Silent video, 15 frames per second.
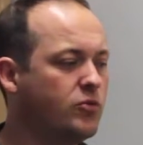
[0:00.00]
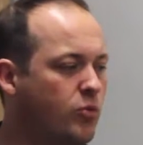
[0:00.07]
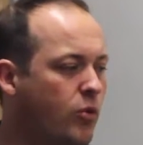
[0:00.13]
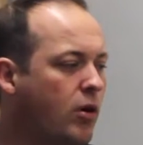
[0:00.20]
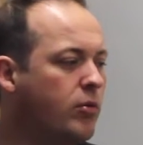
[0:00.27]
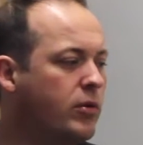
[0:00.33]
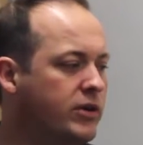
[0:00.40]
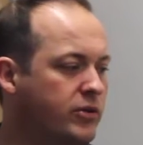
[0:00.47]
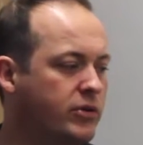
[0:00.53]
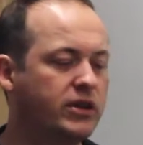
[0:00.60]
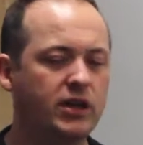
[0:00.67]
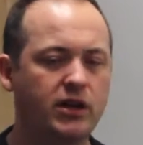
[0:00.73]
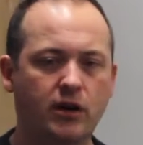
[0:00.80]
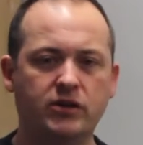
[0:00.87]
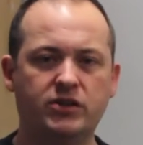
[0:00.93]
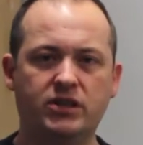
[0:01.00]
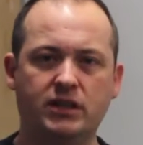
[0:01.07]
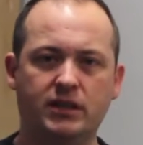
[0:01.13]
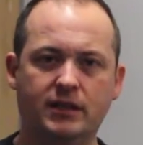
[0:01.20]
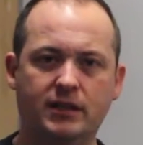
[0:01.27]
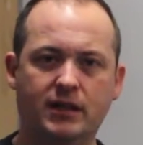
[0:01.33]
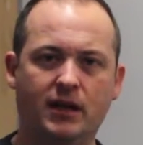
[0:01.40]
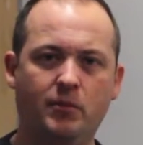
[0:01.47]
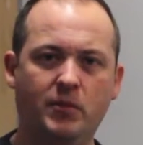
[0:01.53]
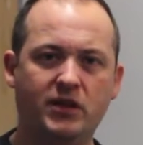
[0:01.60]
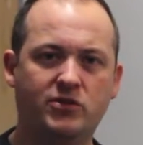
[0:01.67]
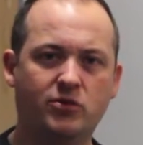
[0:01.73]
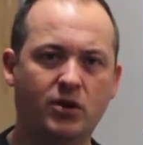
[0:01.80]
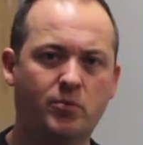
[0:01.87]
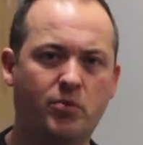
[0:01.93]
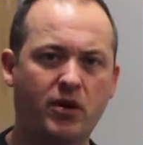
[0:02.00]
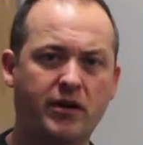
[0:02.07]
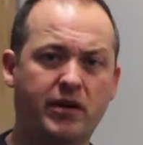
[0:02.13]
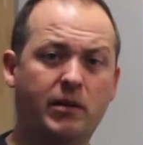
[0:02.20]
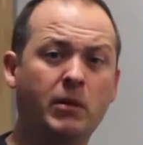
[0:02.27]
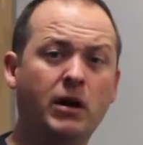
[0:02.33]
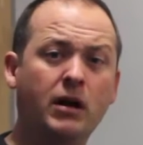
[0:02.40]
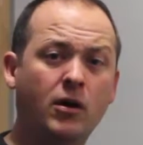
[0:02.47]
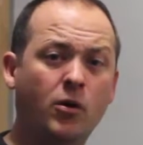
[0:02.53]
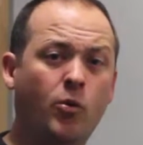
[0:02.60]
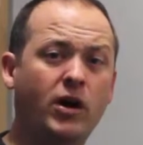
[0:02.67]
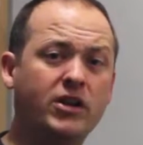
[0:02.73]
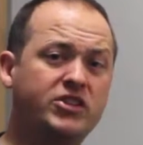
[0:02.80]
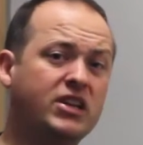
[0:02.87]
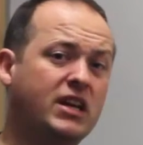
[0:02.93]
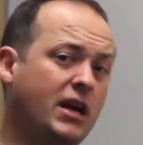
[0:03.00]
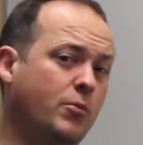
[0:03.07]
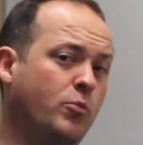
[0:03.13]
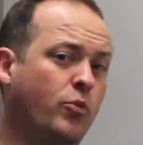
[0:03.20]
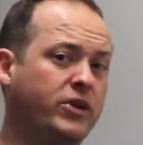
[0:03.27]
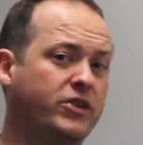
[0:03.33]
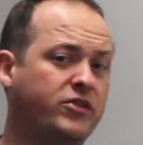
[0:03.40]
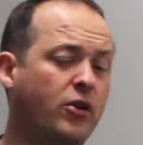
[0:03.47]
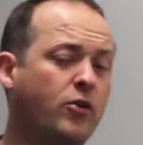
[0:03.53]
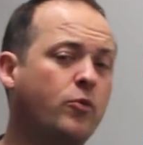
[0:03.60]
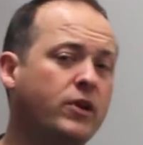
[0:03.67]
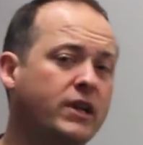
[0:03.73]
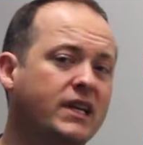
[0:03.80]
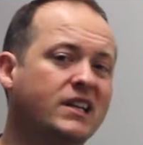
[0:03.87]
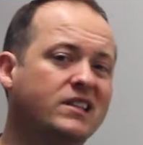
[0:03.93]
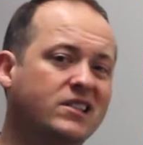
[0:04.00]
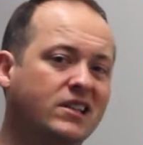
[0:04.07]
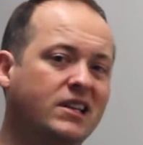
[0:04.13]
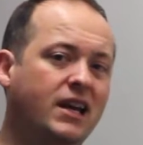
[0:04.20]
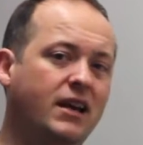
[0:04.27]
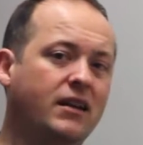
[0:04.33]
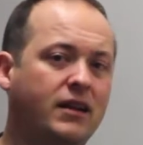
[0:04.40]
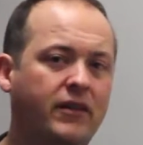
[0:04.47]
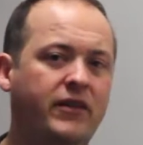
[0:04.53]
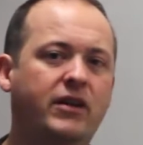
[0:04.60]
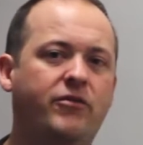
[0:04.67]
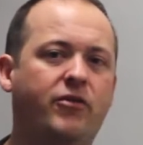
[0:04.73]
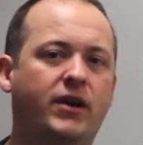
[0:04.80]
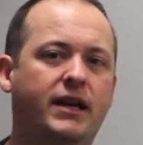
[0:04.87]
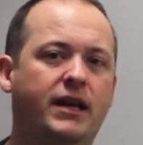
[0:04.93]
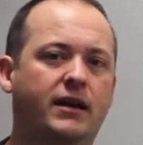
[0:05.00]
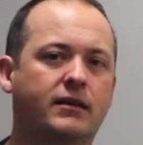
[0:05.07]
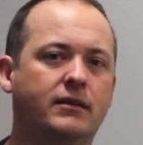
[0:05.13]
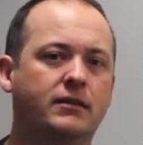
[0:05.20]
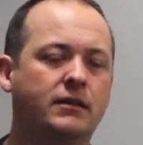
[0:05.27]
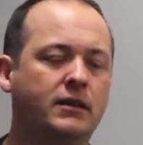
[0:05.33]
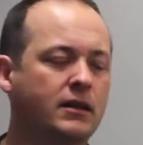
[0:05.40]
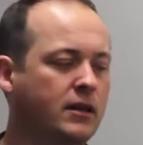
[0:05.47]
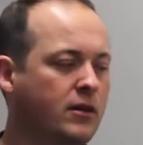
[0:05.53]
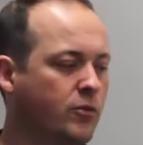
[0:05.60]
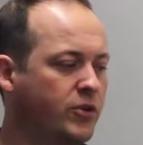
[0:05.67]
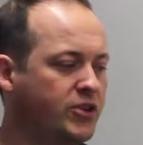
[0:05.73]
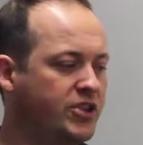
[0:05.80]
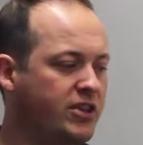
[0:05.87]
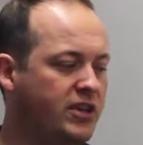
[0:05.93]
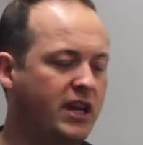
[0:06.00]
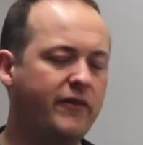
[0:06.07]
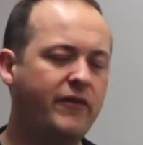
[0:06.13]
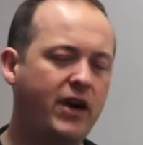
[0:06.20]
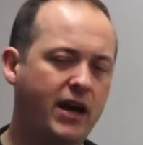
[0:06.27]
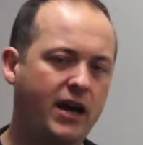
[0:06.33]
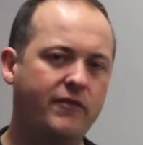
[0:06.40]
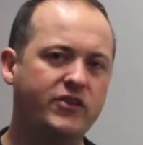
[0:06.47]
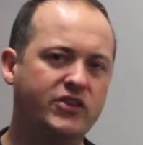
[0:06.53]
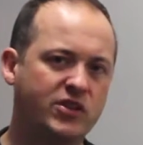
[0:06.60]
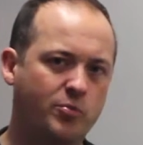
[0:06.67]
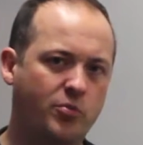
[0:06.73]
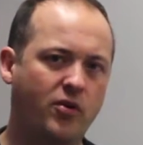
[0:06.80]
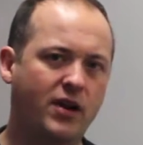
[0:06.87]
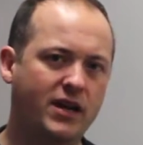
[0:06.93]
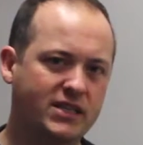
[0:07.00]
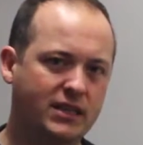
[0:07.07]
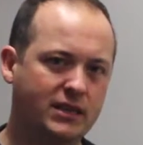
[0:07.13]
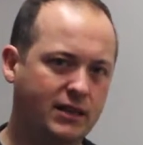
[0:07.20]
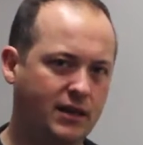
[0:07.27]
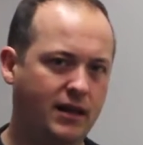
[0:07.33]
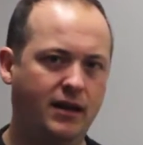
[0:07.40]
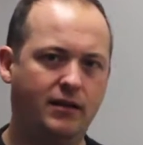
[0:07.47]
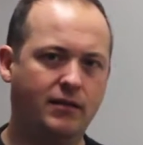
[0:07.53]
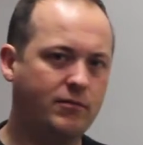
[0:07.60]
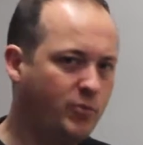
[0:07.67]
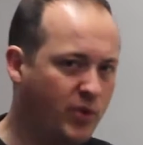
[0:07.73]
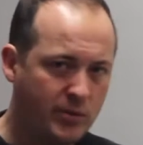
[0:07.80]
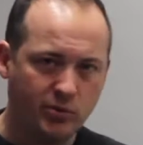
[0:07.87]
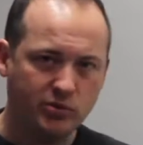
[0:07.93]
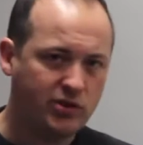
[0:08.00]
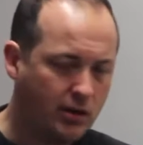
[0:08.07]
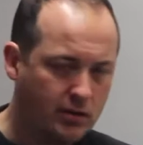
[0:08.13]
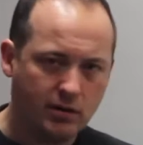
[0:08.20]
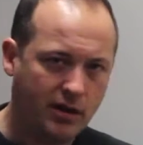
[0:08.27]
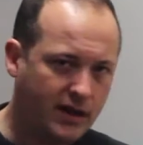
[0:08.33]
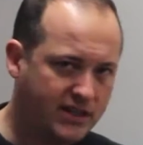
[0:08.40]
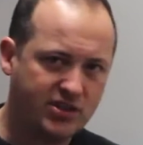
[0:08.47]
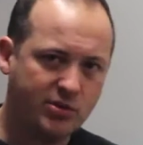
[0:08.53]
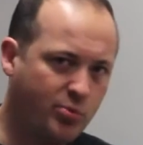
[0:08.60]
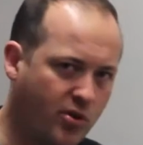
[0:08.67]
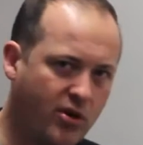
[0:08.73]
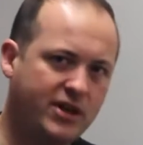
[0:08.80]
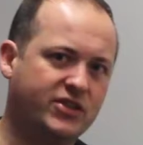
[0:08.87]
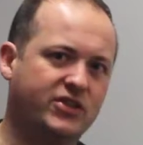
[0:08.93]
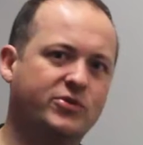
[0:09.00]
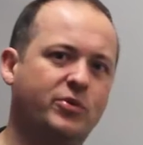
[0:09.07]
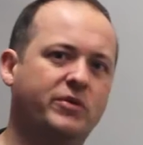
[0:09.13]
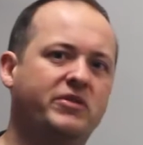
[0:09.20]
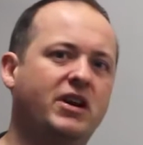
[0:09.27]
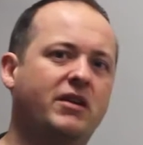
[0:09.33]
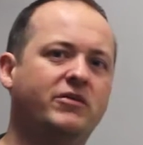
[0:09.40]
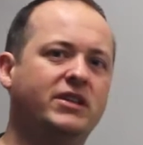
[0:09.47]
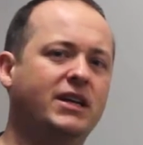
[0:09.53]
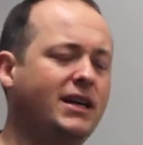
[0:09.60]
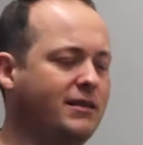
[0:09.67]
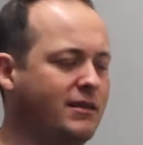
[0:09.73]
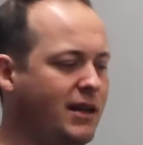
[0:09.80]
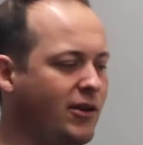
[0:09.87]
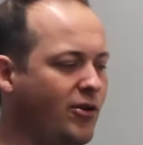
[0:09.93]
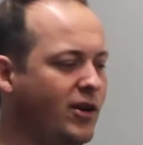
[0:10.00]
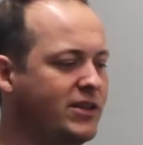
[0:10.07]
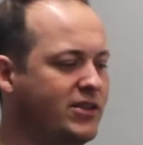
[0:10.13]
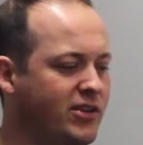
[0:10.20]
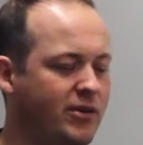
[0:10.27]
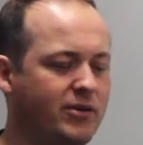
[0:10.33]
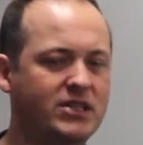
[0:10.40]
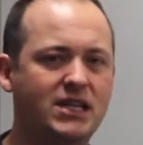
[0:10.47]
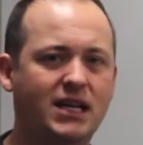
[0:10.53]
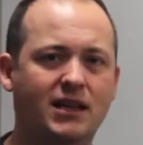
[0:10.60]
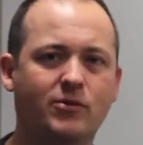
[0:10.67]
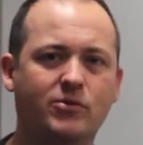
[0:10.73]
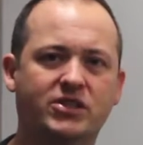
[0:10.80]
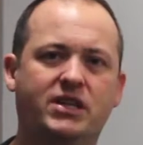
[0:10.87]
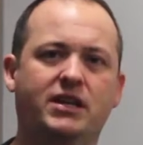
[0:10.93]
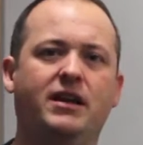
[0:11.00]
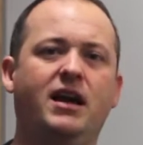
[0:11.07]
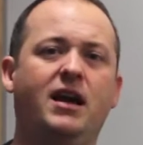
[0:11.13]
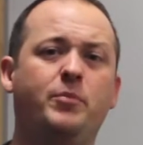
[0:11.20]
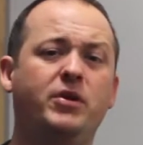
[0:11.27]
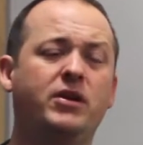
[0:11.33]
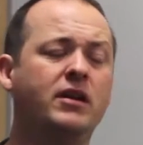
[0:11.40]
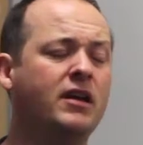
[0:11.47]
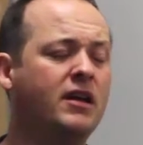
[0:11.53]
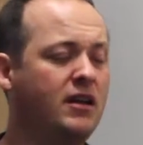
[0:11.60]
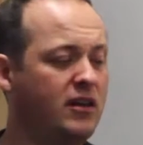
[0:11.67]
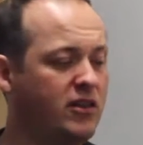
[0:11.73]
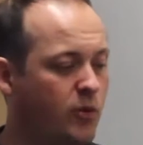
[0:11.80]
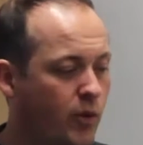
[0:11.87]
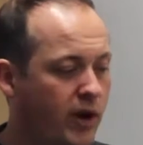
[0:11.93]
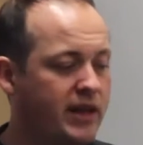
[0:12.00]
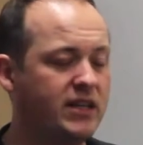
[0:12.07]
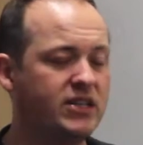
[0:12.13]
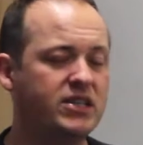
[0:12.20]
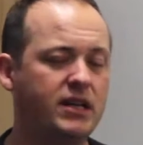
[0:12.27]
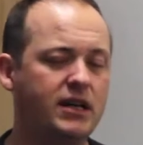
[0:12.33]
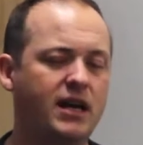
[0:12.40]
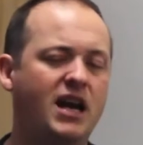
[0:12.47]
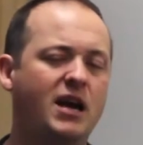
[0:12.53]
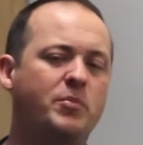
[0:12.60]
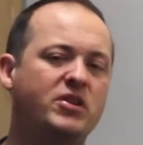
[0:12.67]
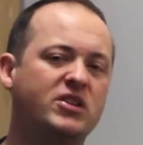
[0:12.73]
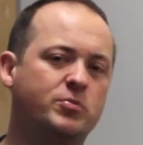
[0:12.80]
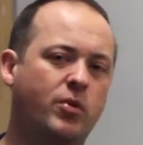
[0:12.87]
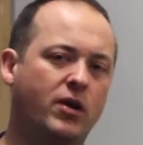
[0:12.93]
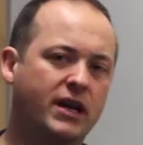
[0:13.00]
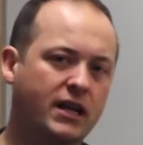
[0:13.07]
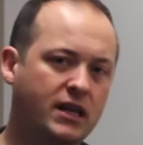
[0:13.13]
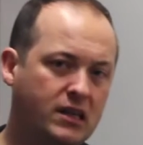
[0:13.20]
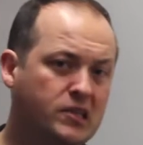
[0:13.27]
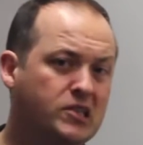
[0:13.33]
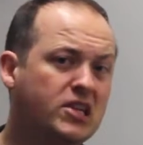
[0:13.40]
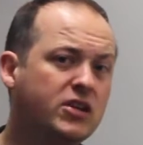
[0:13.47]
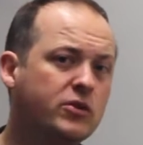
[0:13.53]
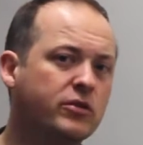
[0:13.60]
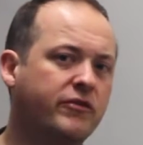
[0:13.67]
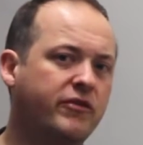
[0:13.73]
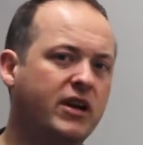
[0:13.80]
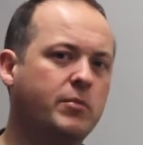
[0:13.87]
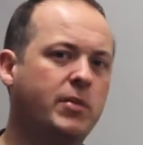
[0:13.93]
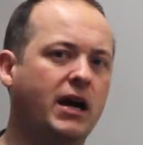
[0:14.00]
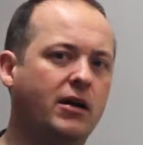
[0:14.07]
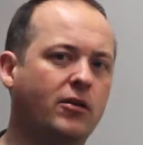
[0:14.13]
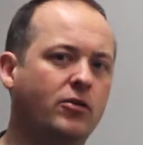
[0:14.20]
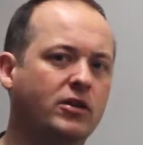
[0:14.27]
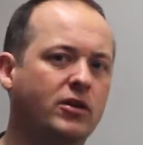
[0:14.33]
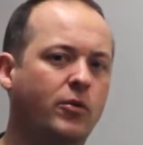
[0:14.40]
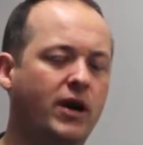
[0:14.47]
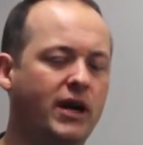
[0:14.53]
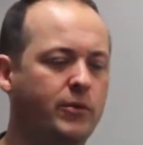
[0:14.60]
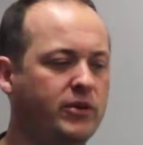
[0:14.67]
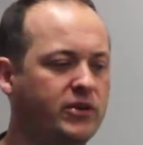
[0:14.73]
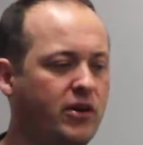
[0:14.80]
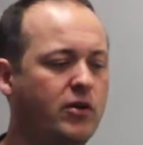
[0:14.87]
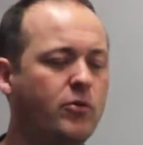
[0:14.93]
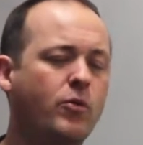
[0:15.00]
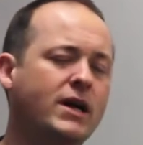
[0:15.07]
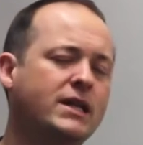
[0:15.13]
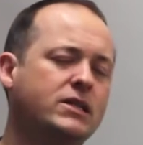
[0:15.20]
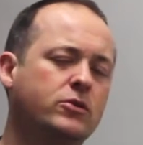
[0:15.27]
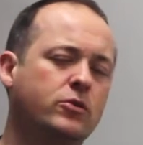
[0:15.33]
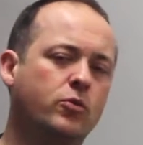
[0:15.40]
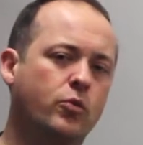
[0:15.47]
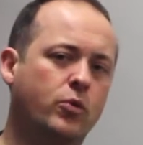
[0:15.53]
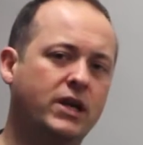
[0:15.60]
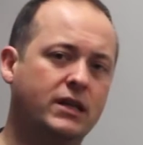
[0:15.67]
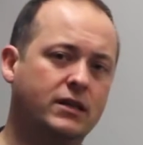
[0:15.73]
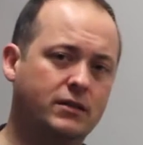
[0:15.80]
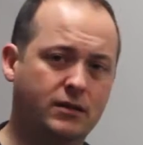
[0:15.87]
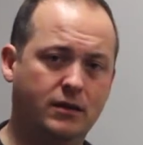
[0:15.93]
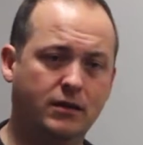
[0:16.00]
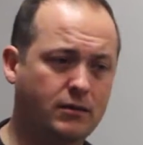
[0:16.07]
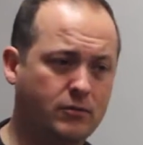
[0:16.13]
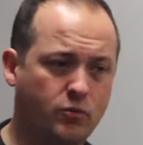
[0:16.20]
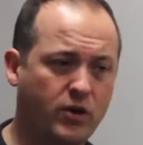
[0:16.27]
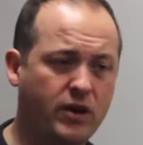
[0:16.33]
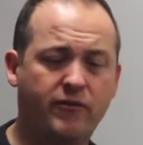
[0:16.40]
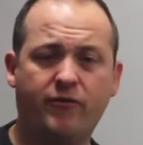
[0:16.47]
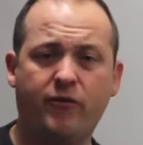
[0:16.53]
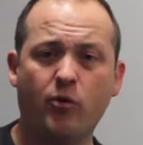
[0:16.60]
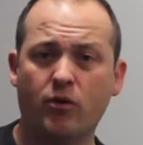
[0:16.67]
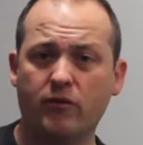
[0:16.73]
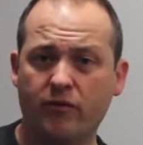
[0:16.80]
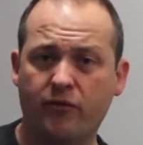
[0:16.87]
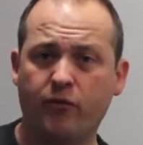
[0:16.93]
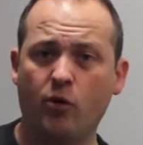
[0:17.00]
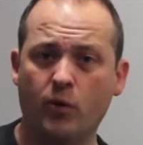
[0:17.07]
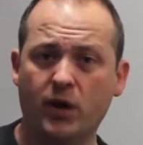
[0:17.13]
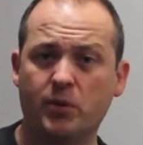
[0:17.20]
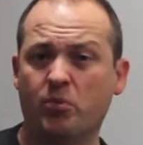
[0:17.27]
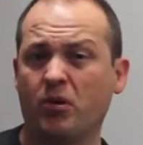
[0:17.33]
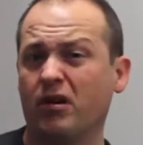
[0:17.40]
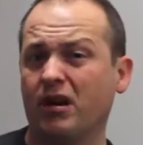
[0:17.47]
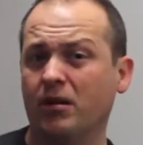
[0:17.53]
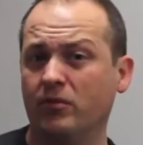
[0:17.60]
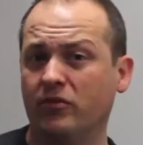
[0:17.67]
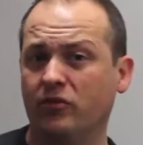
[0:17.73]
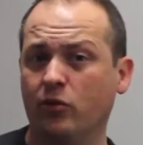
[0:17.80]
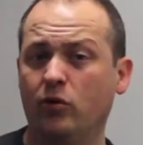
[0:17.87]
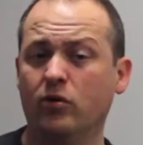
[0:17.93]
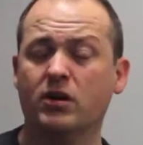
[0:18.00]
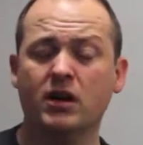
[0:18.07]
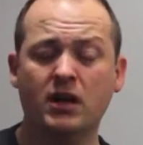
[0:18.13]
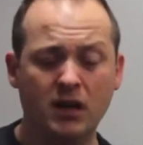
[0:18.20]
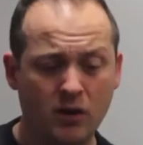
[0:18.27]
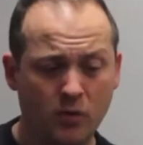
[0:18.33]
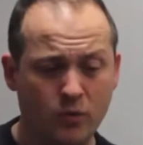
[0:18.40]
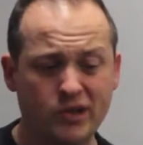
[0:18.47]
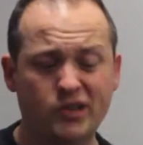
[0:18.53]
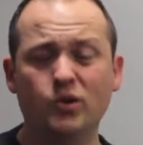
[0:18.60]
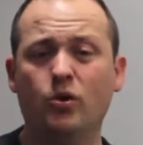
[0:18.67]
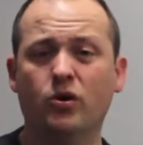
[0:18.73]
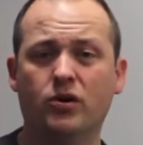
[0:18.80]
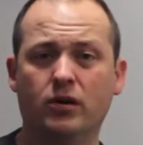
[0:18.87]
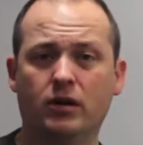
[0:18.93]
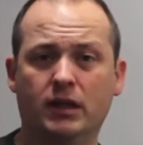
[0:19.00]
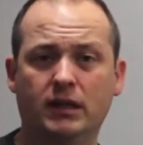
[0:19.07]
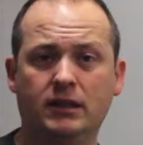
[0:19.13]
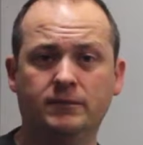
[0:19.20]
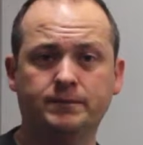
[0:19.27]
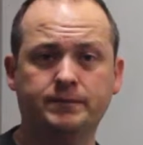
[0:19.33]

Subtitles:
while we're doing the coaching and mentoring program. Once again, we don't want to get to the end and then find out. We should never have a surprise at the end. People don't like surprises, we've covered that. They like to know exactly what's going to happen, and the way that's going to happen is by getting continuous feedback along the way. We don't wait till week 4 of a 4-week program to talk, we talk early.